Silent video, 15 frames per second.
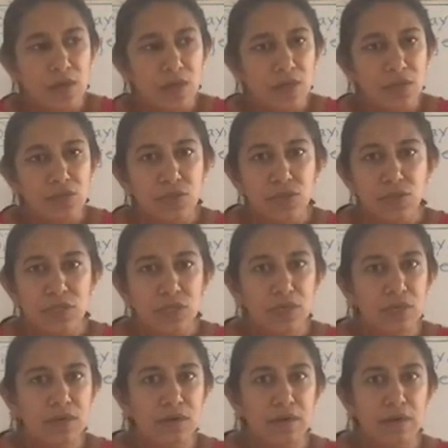So she
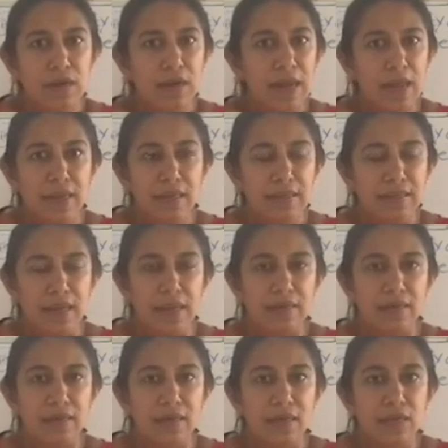did not like that.
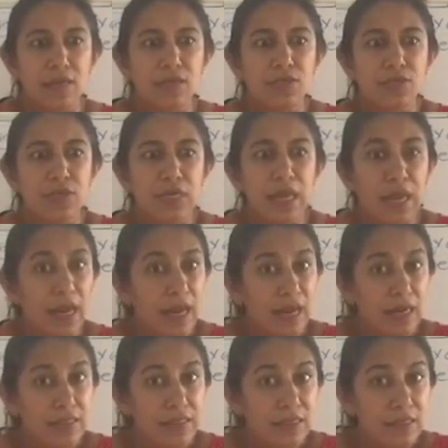She
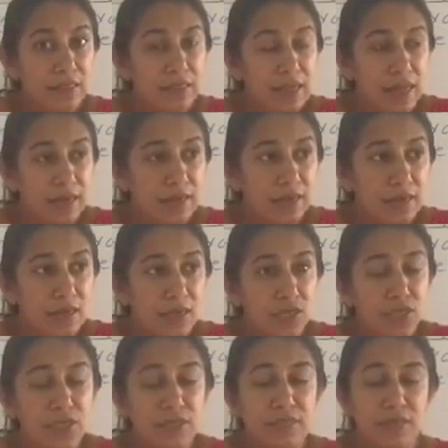hated that.
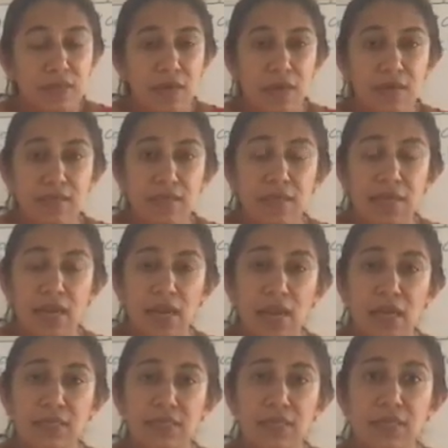She started
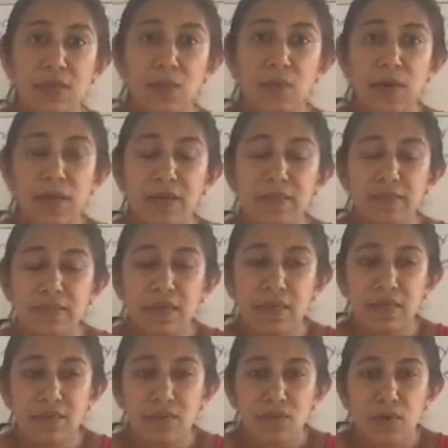hating the white
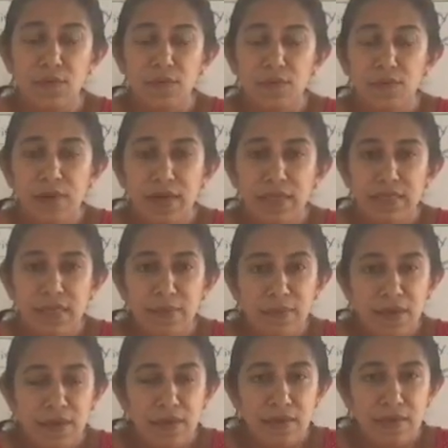skins of the white
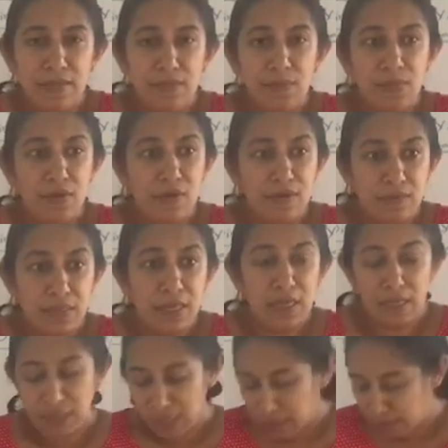Americans because
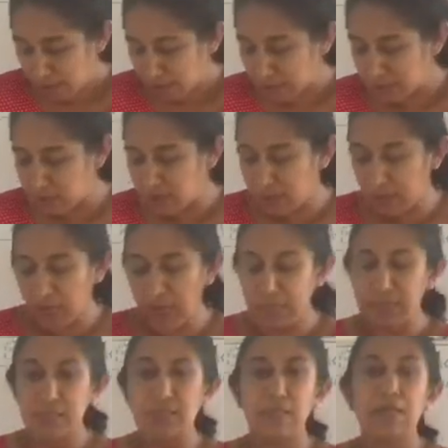they also
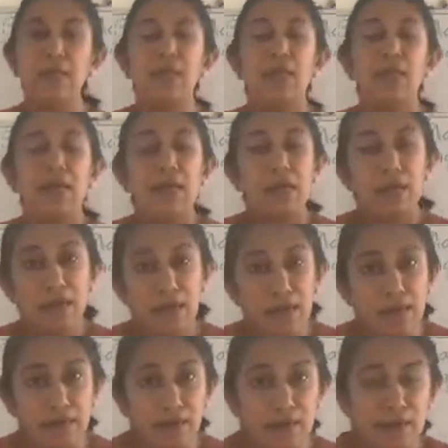hated
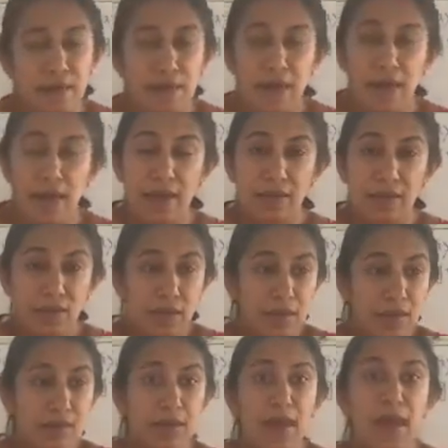her, and
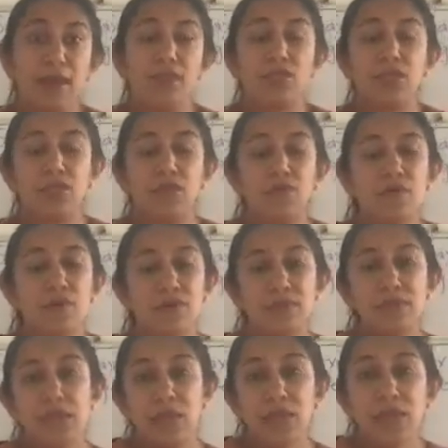her action was
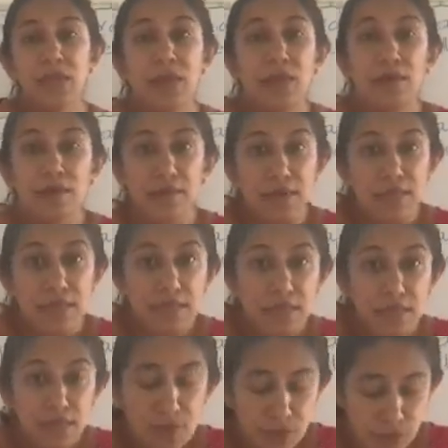in return to